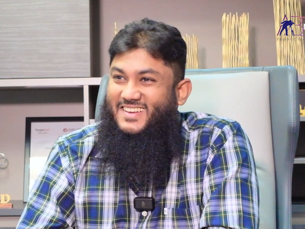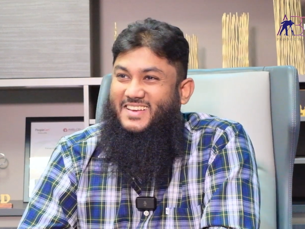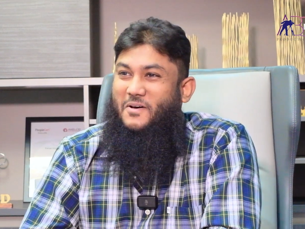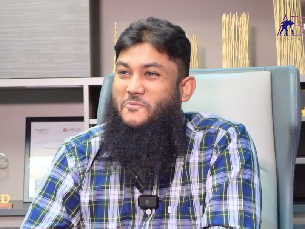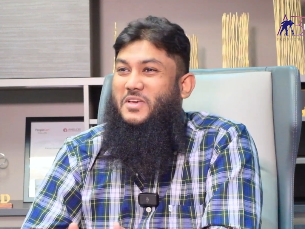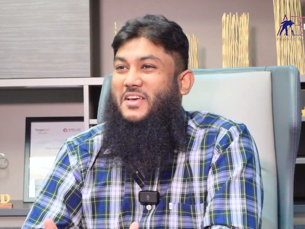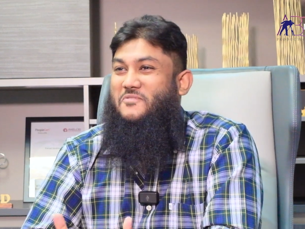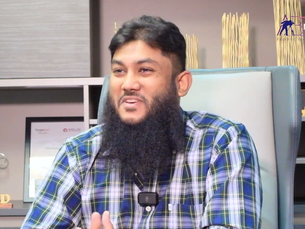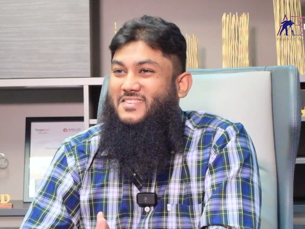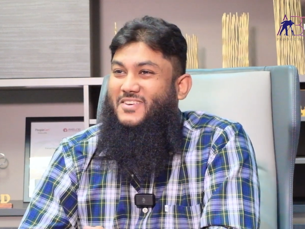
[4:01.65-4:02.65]
Come, we can
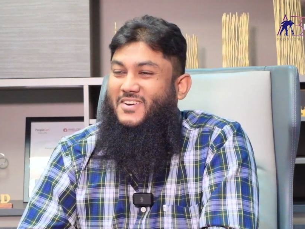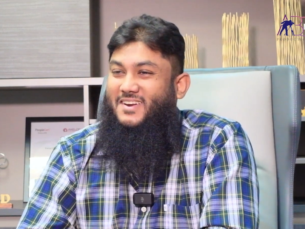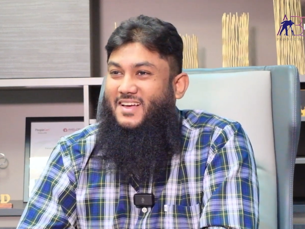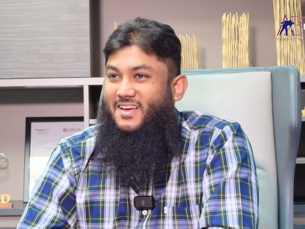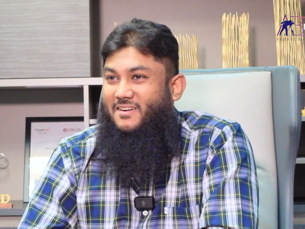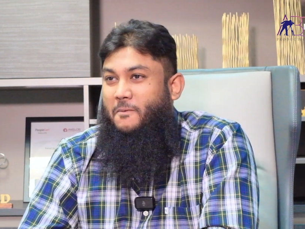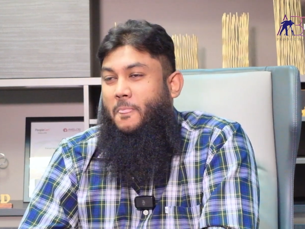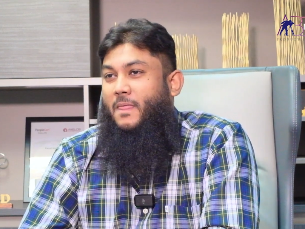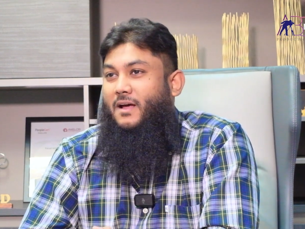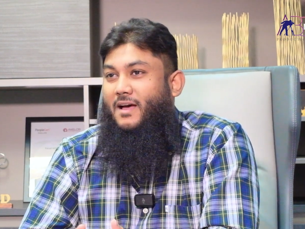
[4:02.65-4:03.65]
fix your car
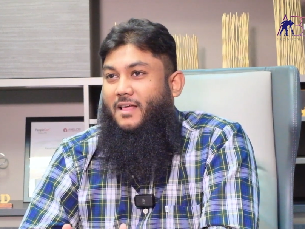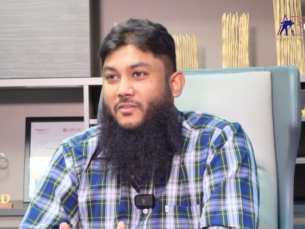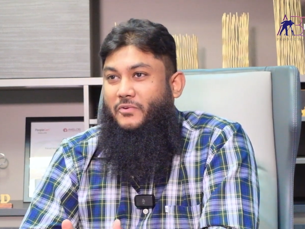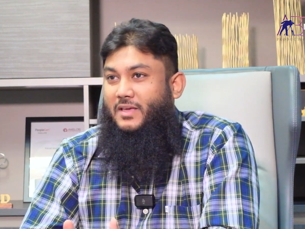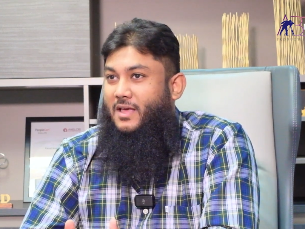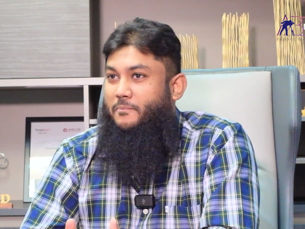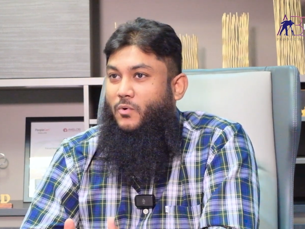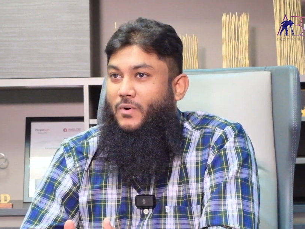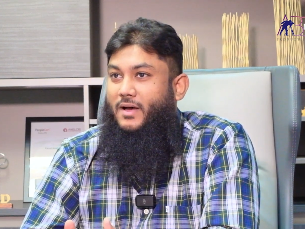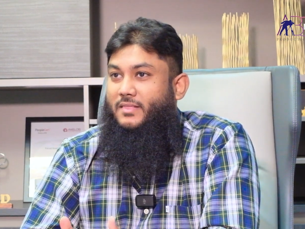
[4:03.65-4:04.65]
and we can
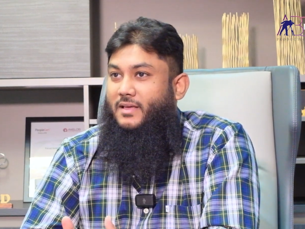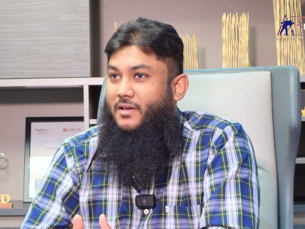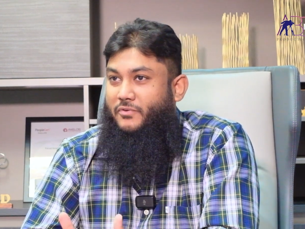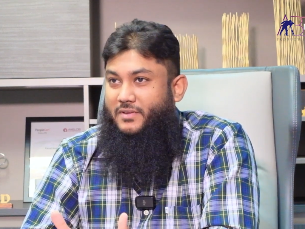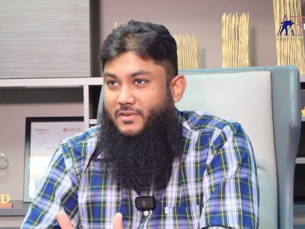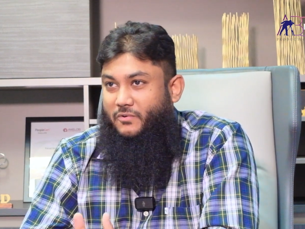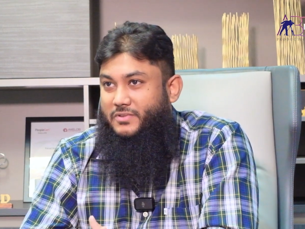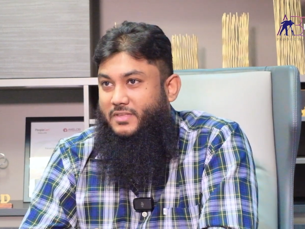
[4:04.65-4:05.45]
provide every service